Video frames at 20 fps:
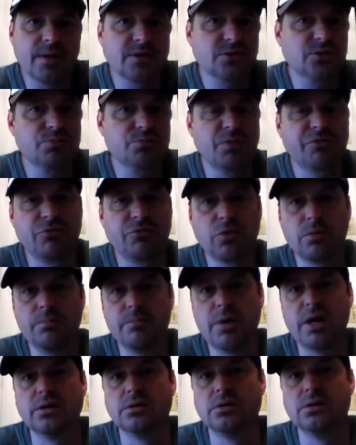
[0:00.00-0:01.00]
This is before
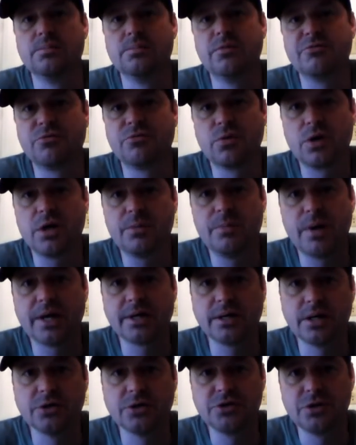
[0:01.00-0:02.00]
metal. Before
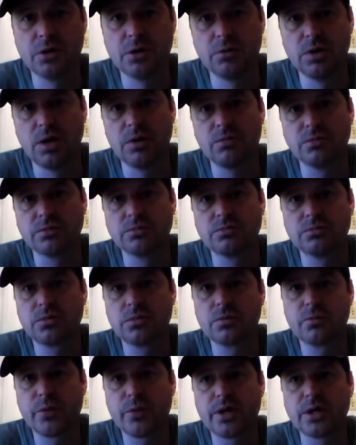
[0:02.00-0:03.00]
anybody goes, you know what? Well,
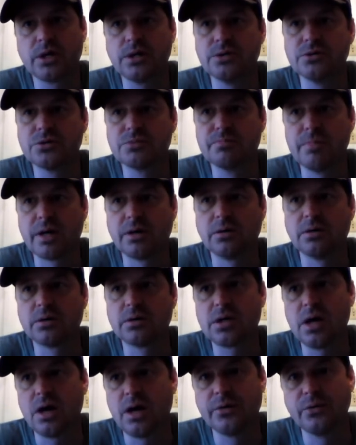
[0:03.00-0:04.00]
we're going to use metal
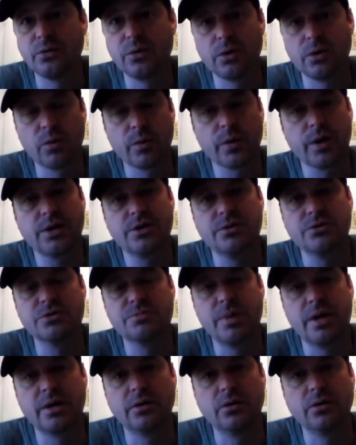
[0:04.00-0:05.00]
conduit, or we're going to
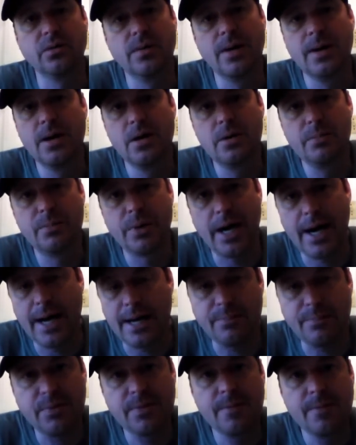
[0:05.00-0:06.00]
use metal pipe.